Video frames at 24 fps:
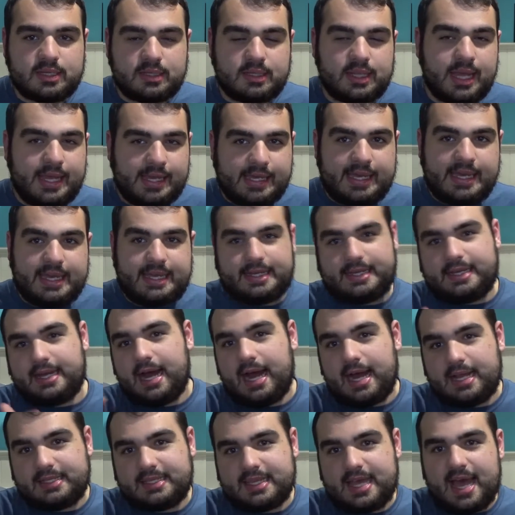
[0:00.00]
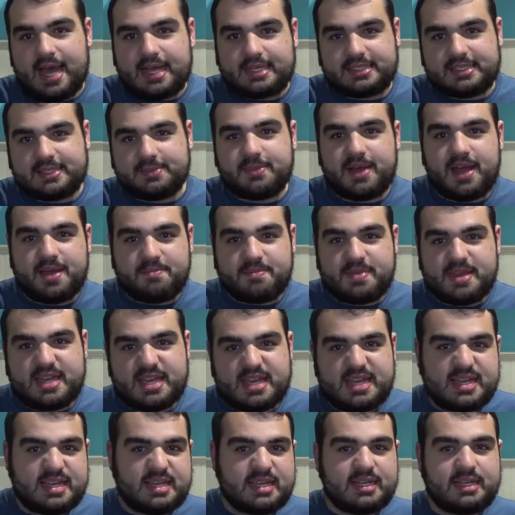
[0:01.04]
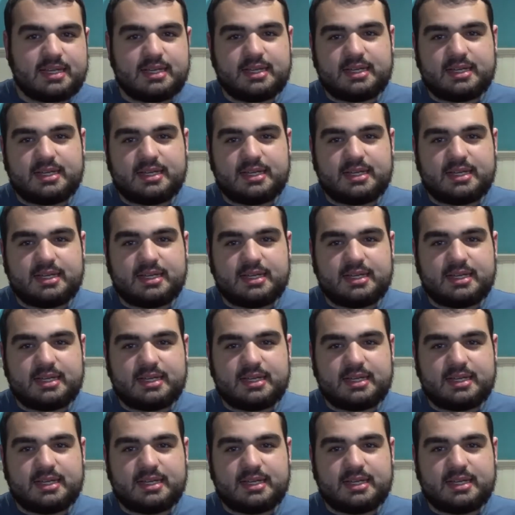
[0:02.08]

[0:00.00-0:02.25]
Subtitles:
Like, in context, it might be,